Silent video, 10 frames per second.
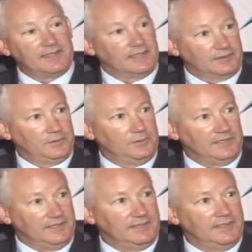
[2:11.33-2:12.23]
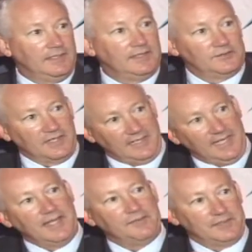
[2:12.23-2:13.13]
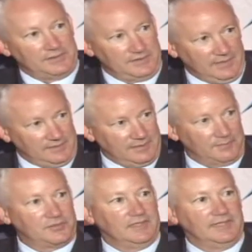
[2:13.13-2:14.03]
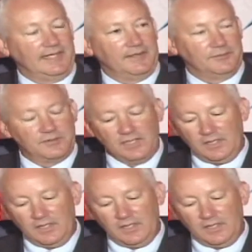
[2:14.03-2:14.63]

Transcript: included, is going to have its ups and downs.